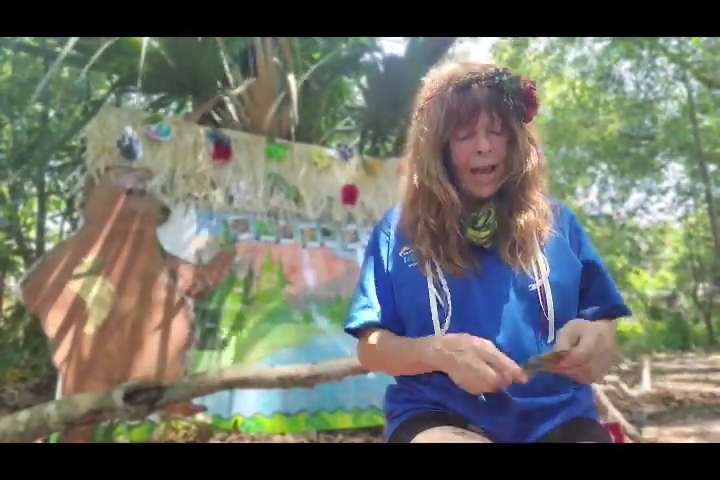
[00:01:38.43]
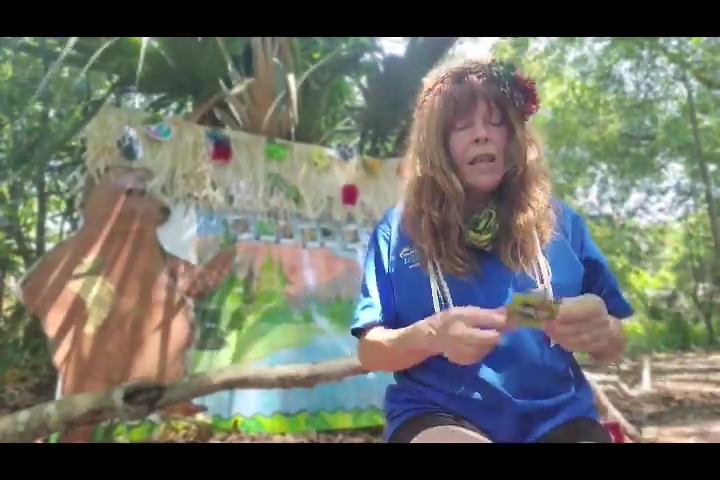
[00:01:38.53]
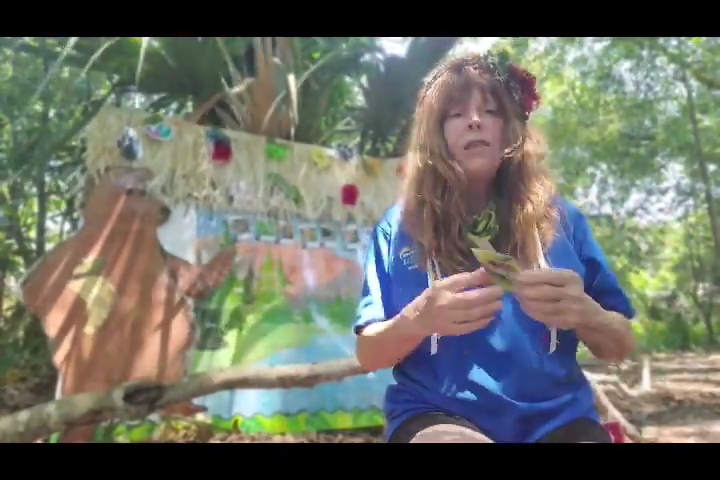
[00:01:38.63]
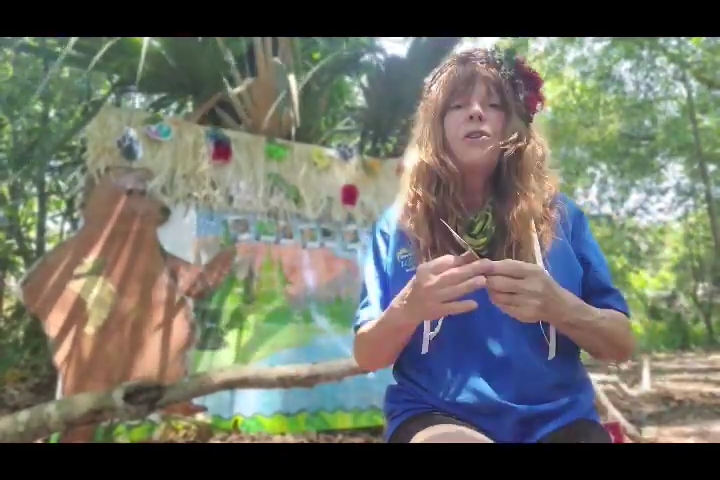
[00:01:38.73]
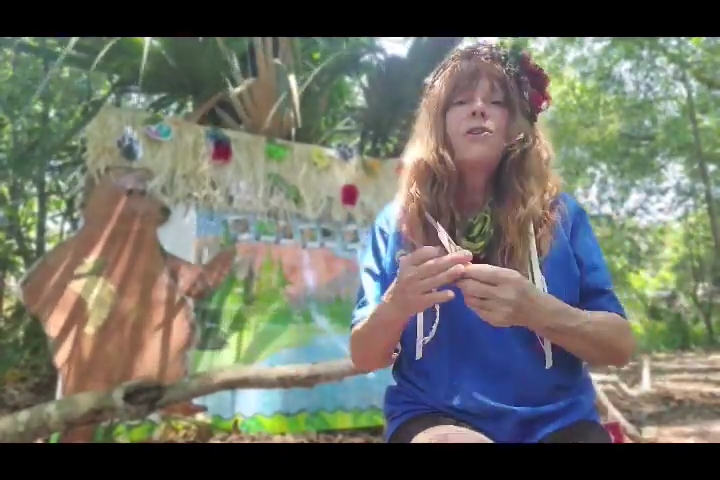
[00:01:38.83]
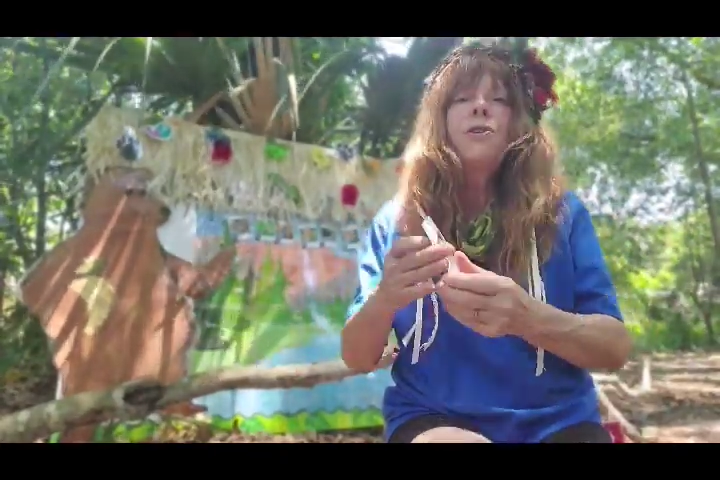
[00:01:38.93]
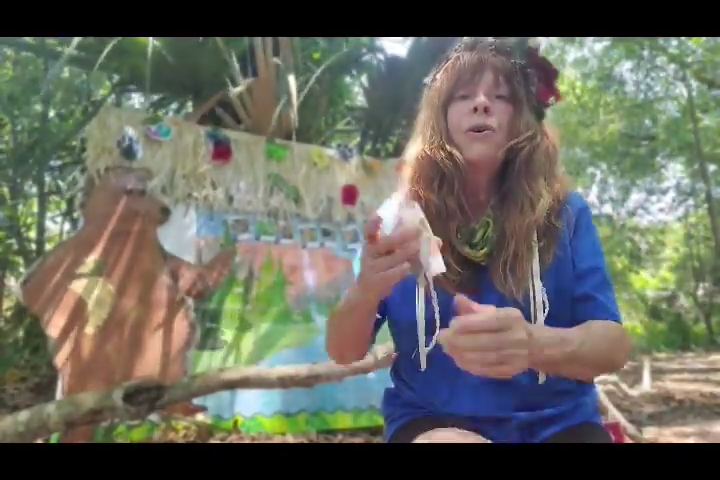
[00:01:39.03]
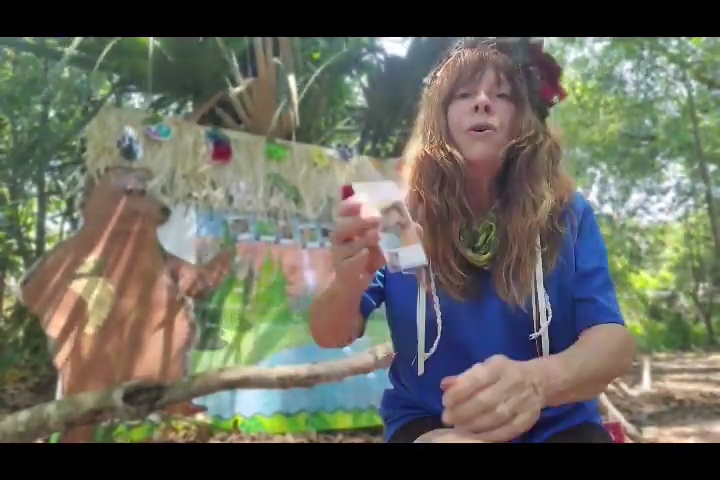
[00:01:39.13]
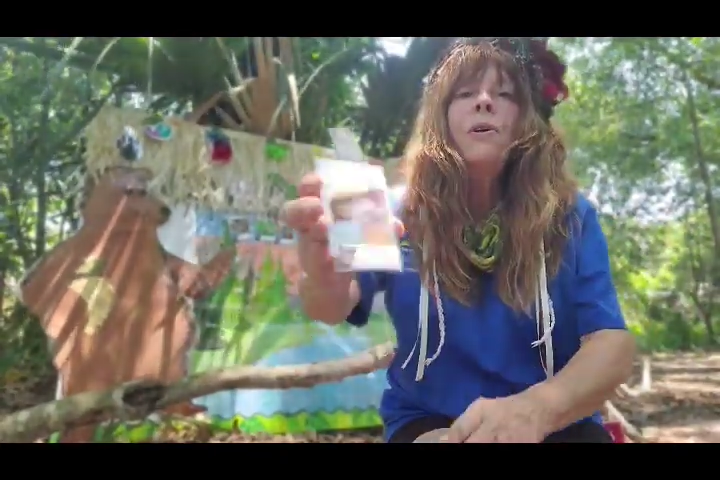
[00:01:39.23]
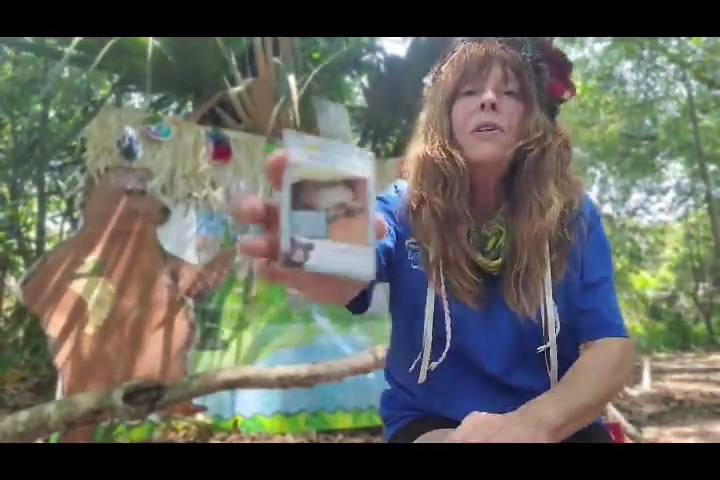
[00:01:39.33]
And the
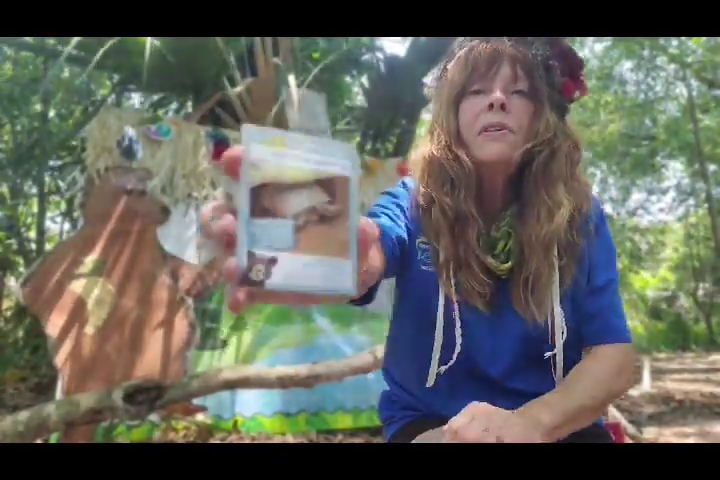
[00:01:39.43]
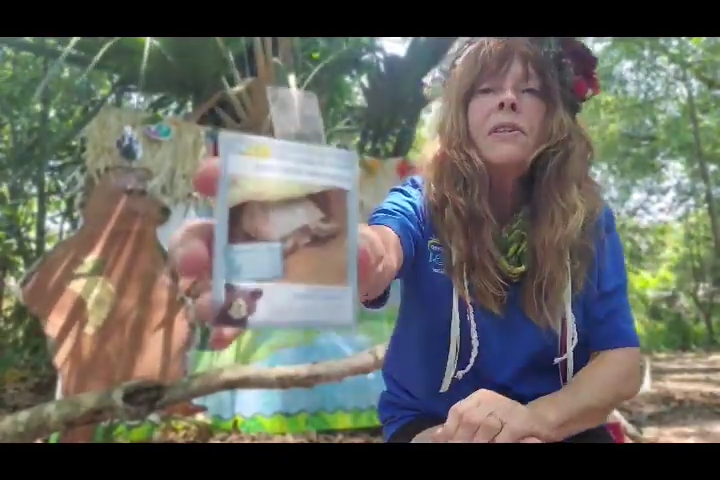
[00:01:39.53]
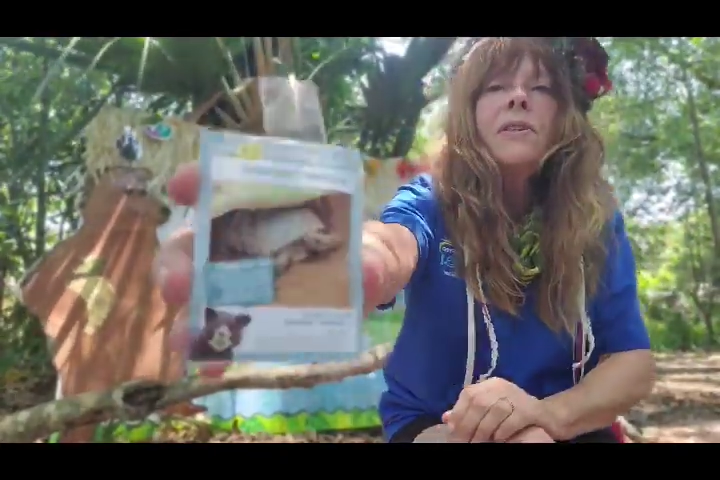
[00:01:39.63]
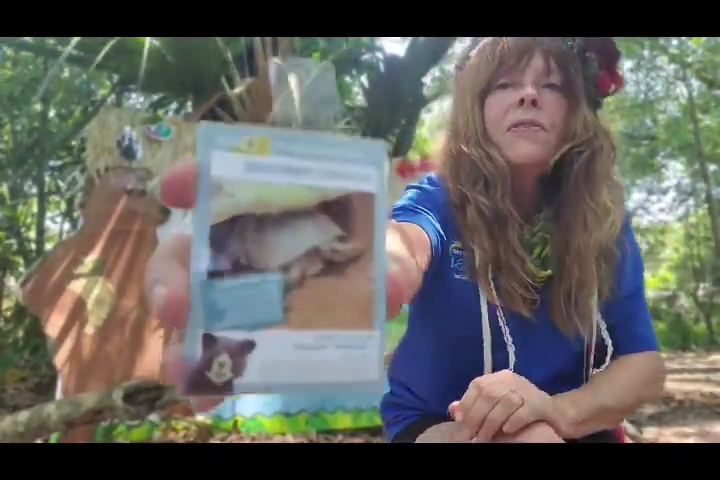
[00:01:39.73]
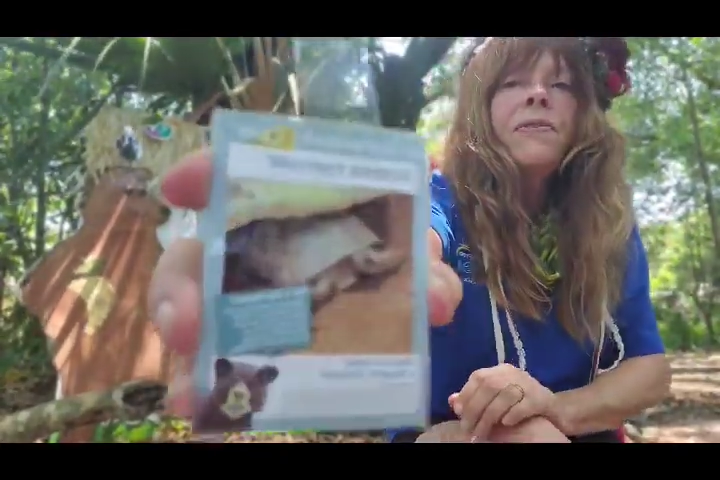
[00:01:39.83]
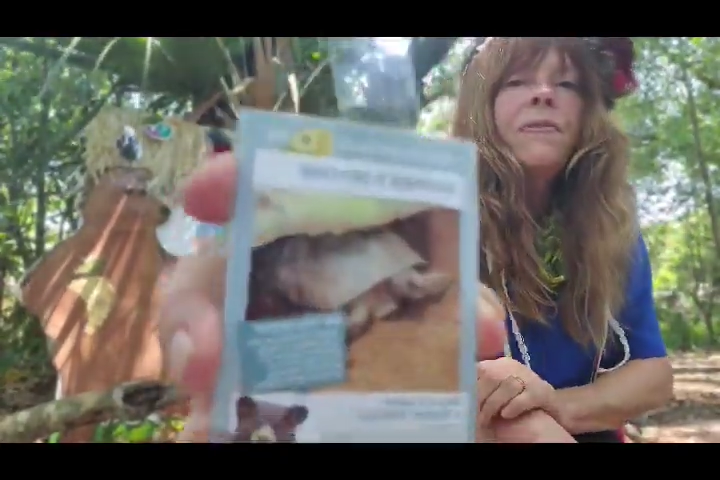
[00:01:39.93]
tortoise's